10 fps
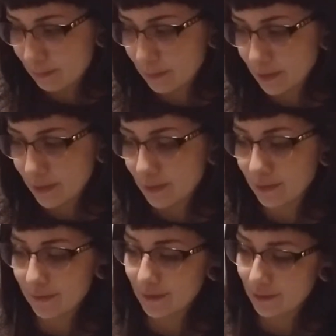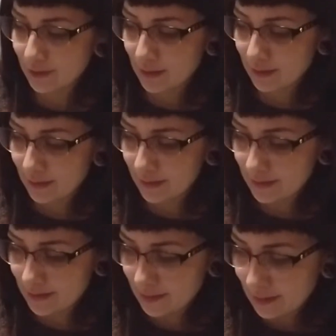Beautiful, she thought,
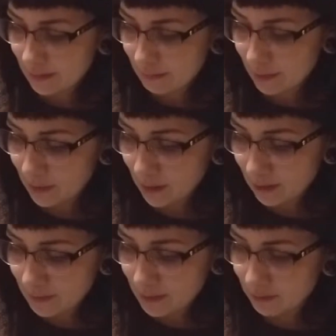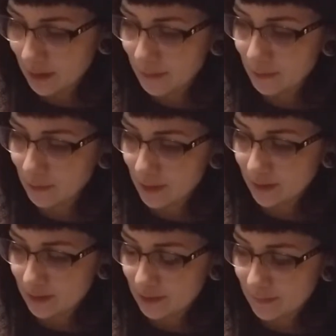but not what Grandma
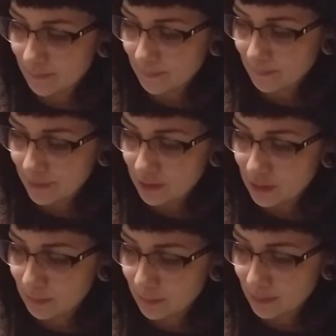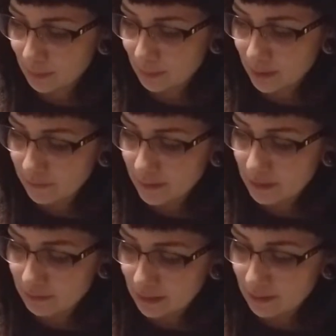wants. She put the perfect
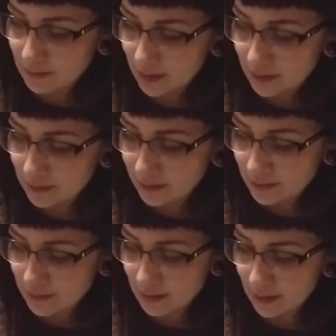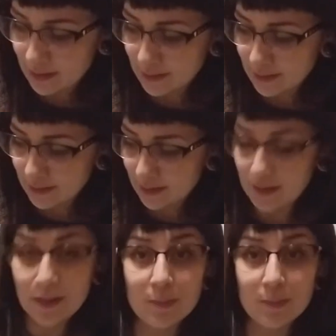round onion aside in a